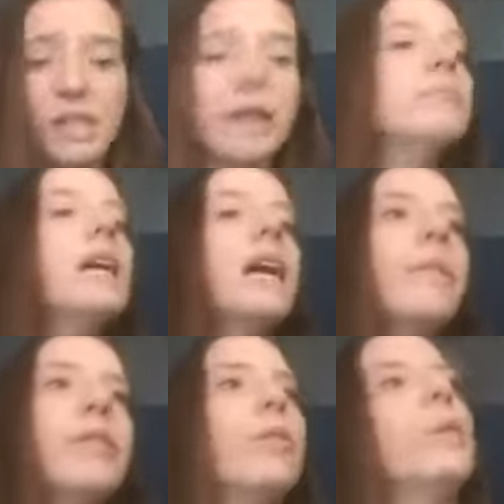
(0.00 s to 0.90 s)

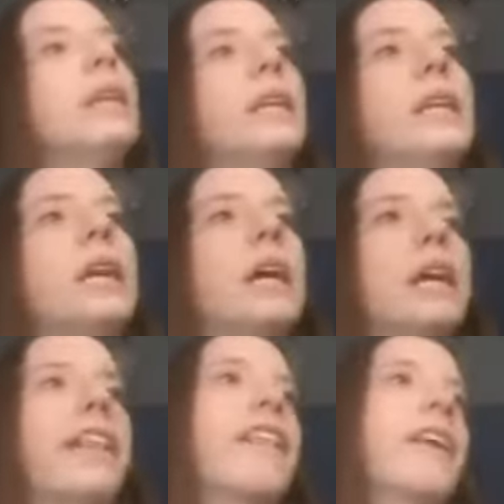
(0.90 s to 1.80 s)
Sometimes you need
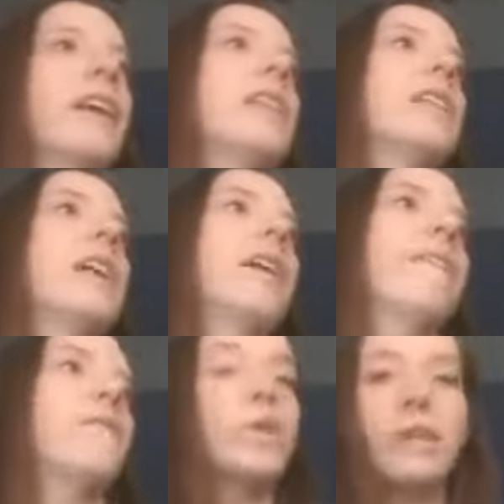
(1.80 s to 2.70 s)
this
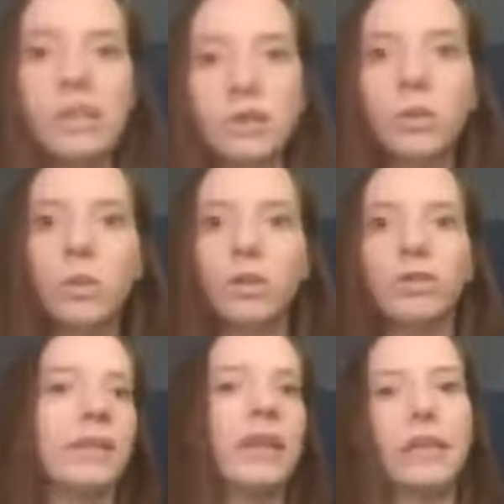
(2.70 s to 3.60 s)
in school.
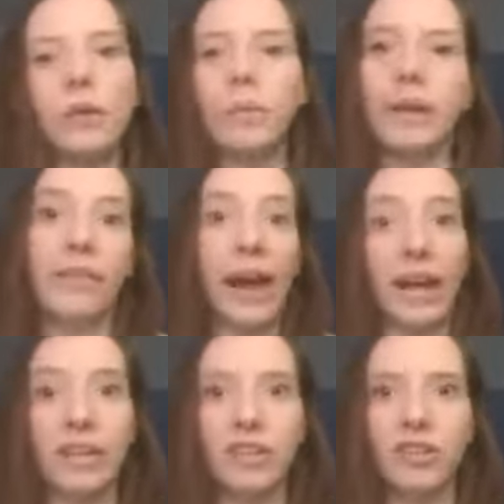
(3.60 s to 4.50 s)
You need a little bit of
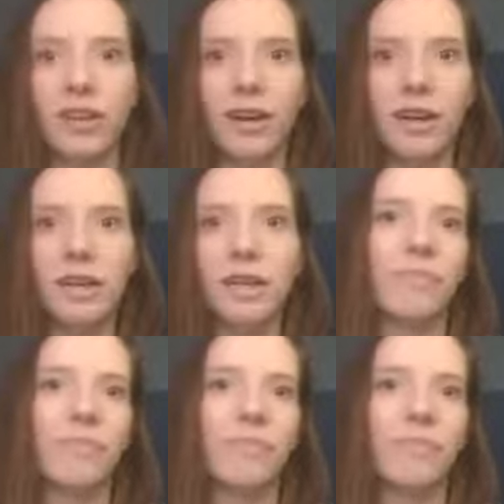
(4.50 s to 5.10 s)
extra